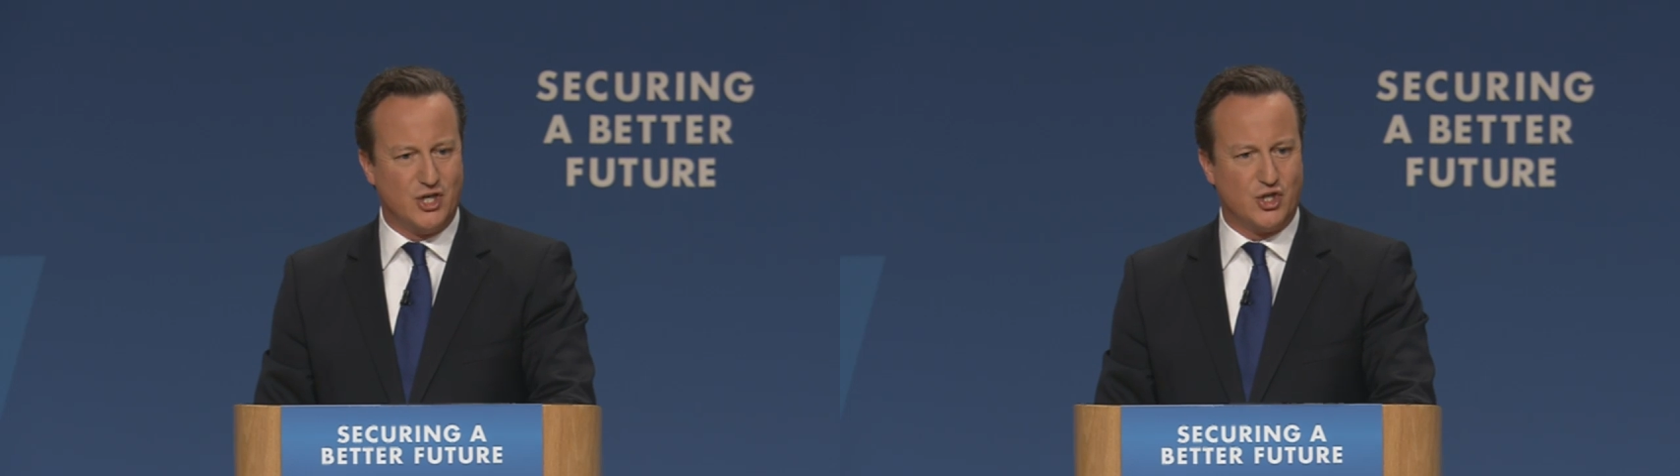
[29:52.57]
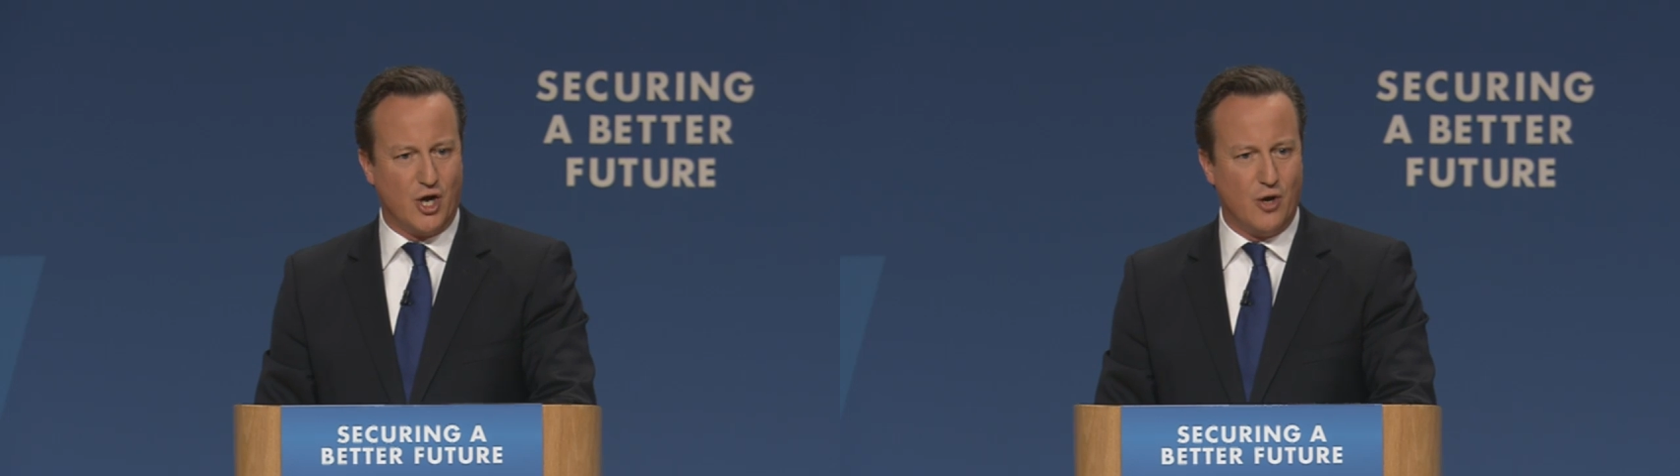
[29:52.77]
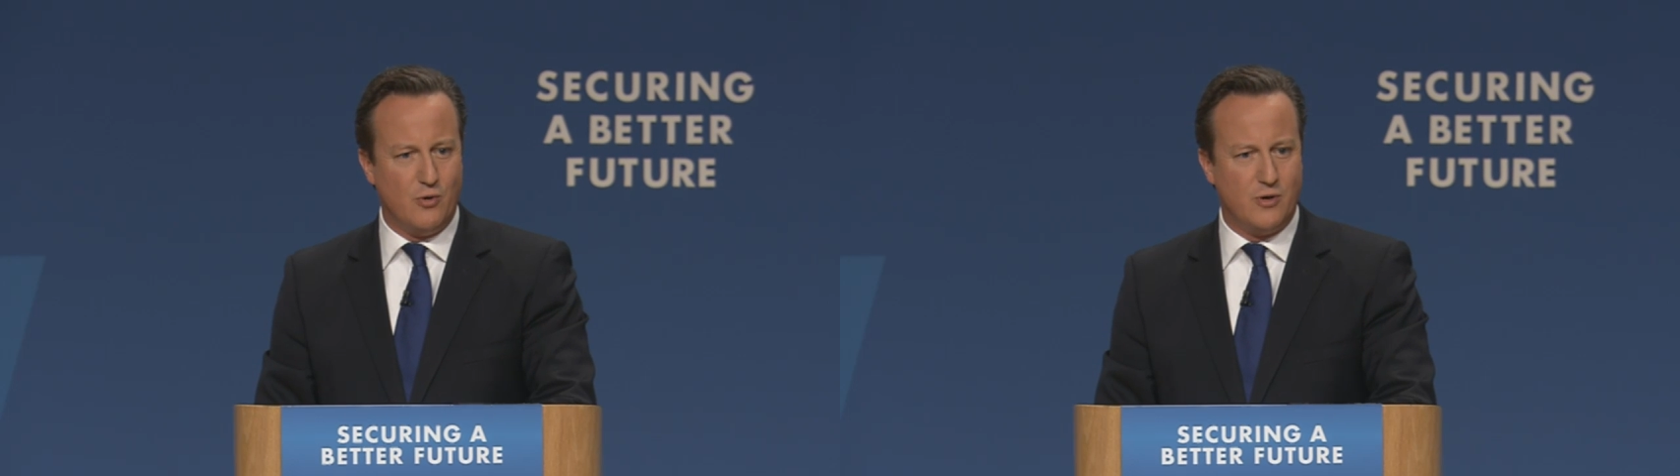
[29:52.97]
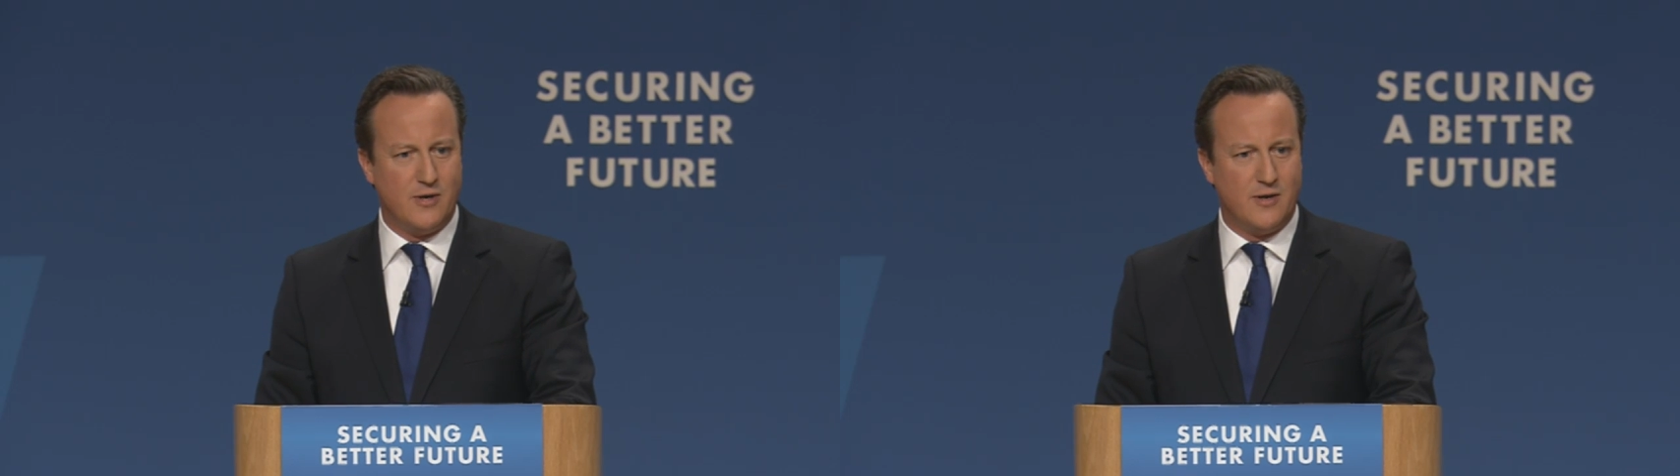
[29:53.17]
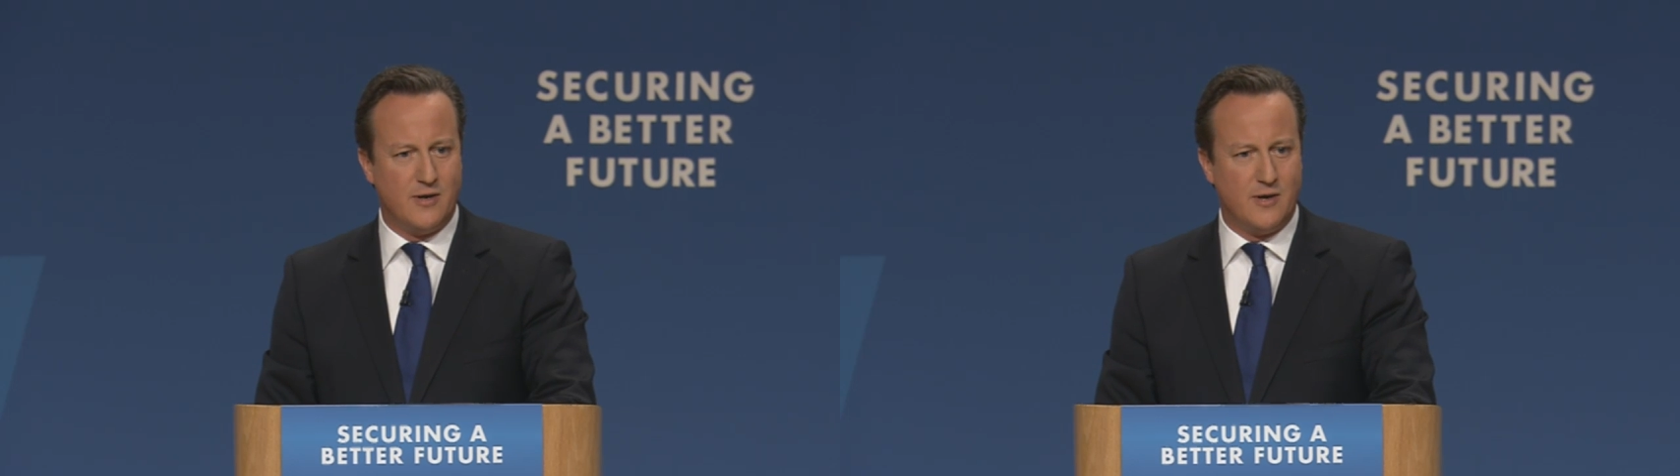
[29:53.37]
show,
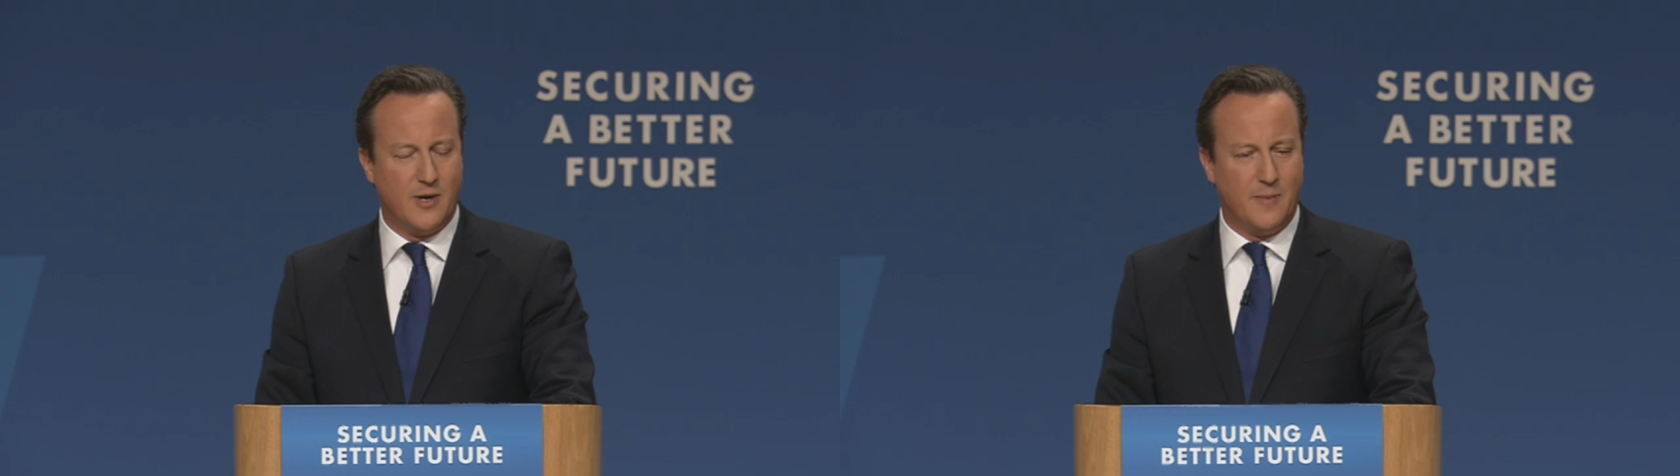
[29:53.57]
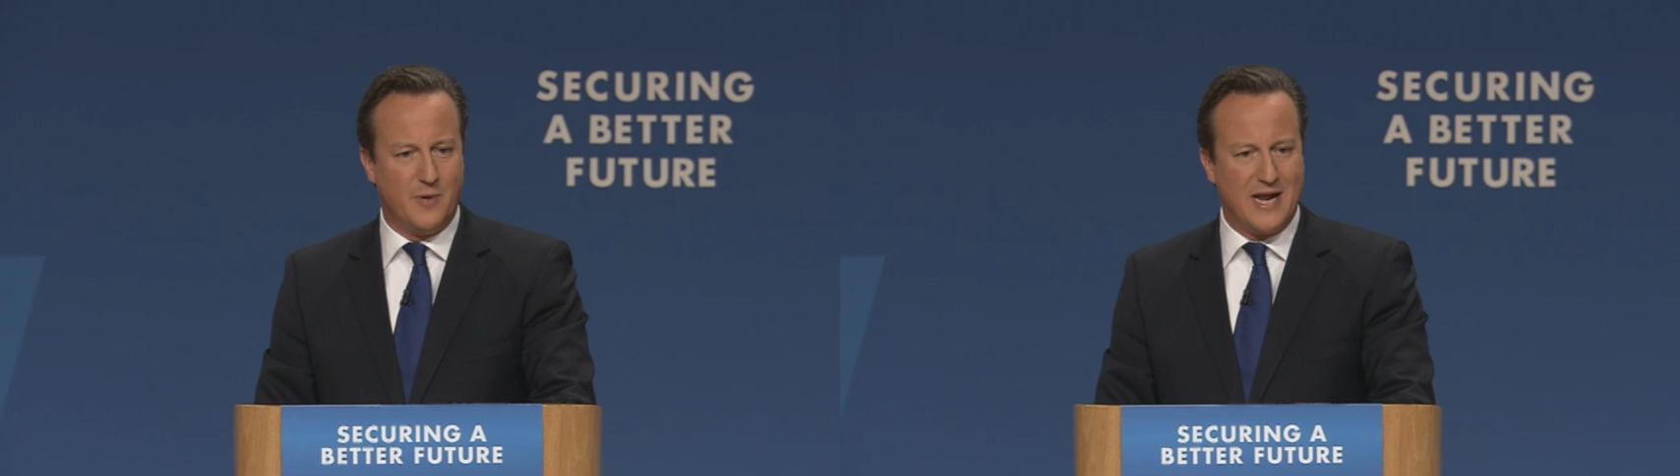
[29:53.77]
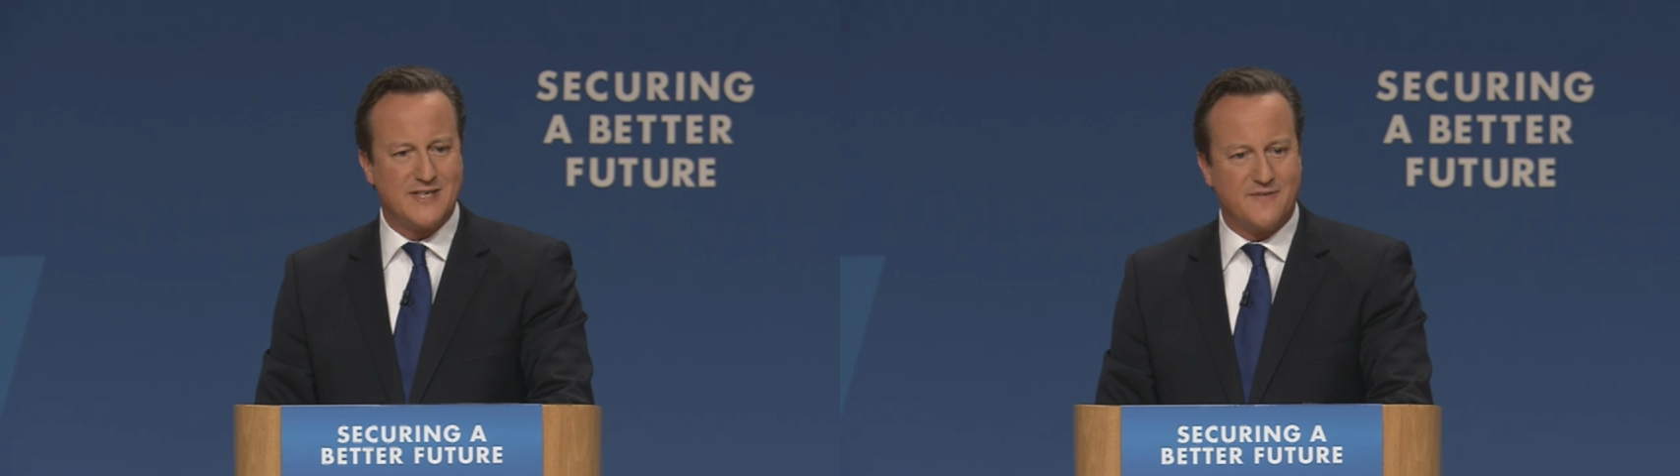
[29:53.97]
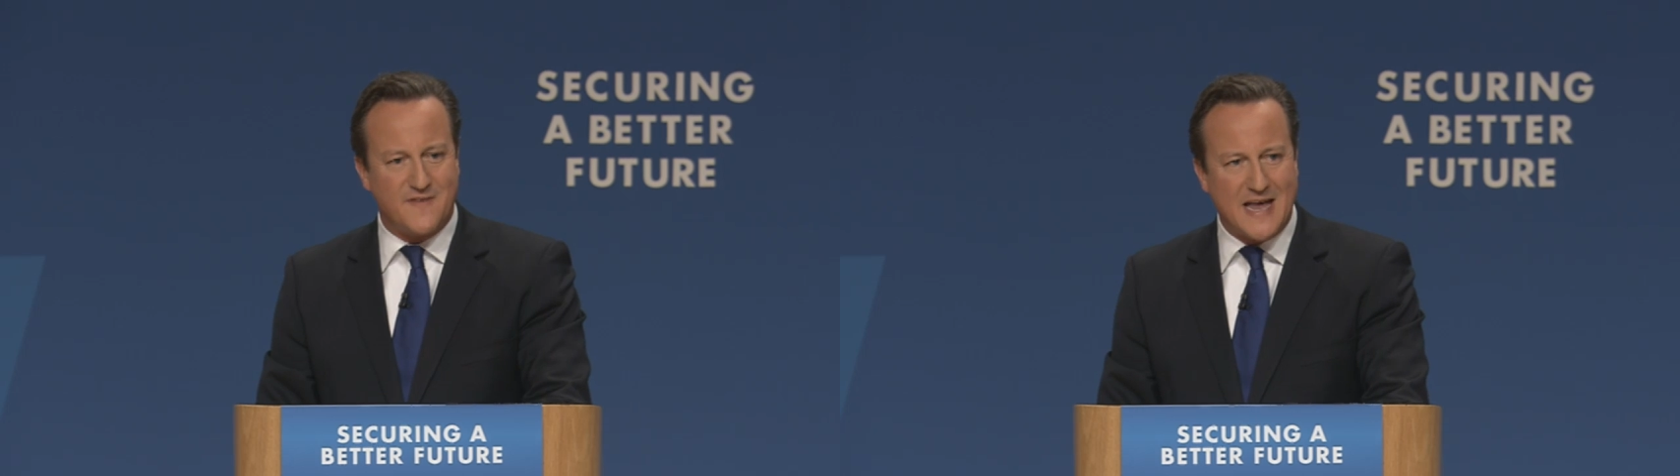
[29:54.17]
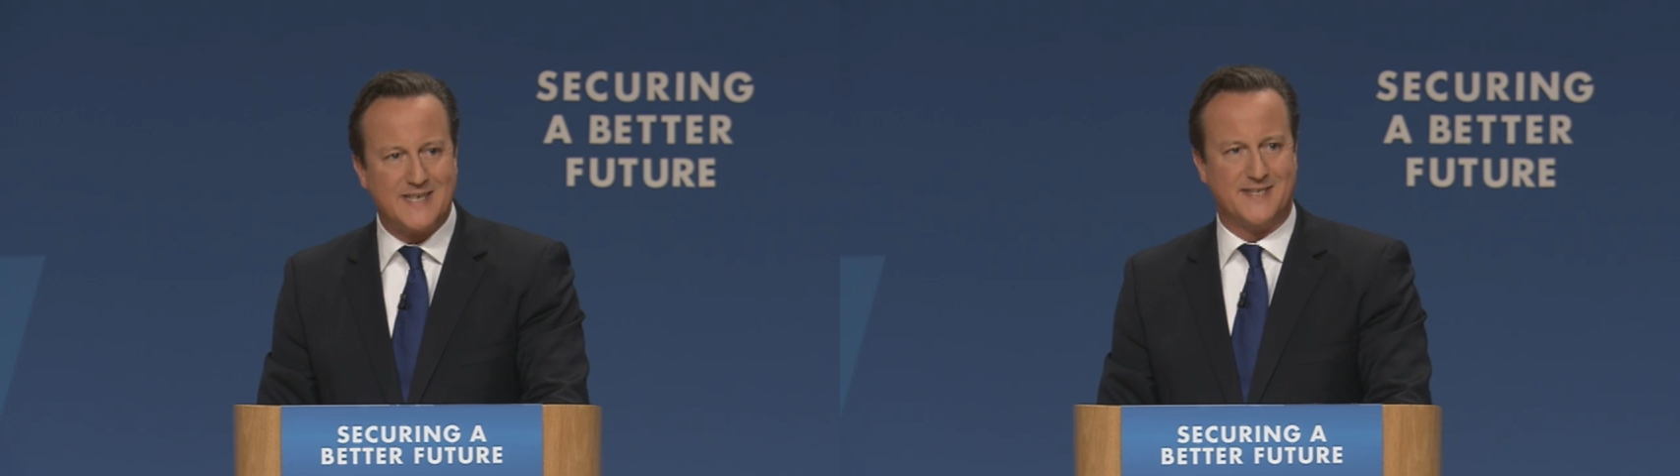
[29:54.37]
but as a
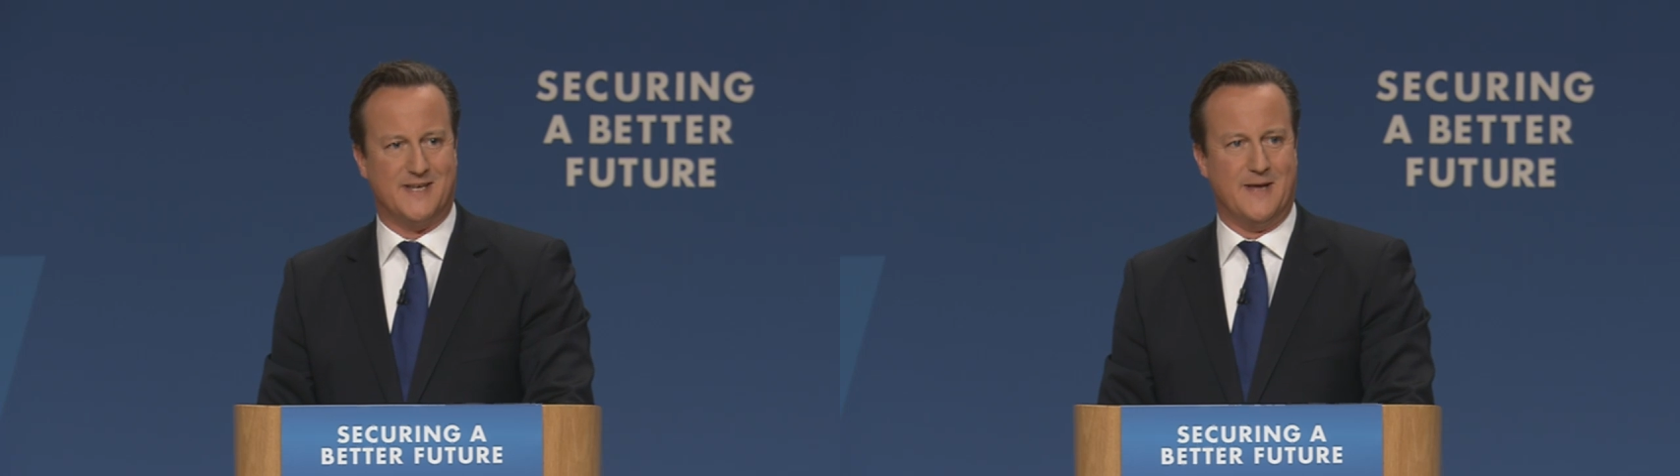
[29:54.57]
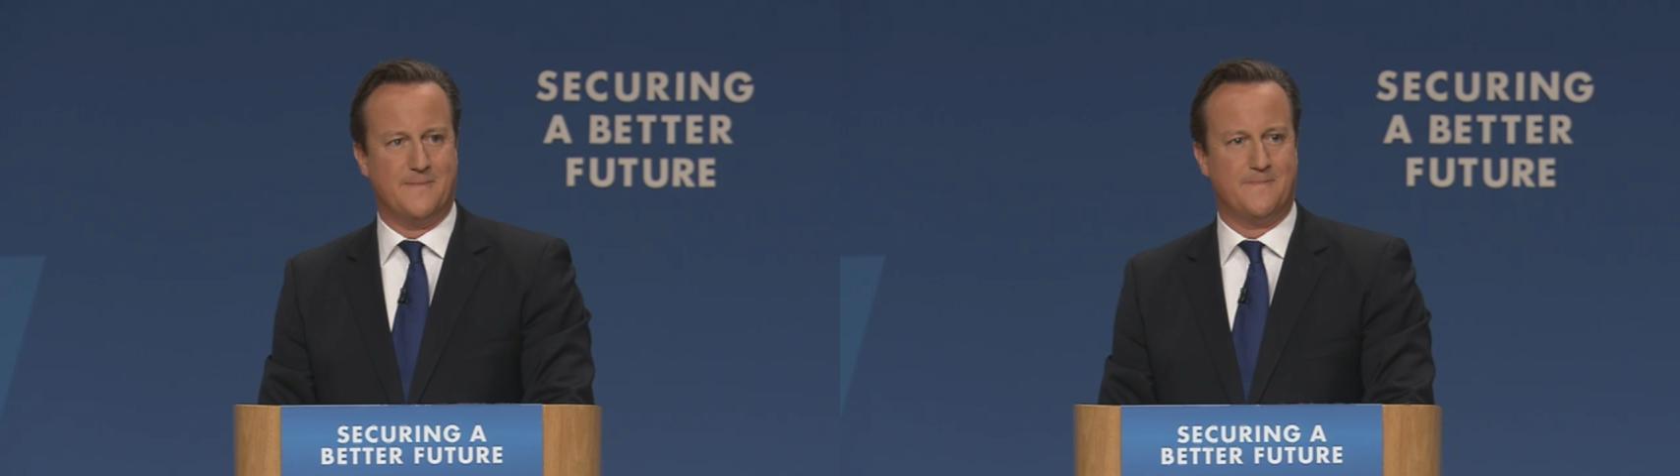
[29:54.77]
fantasy.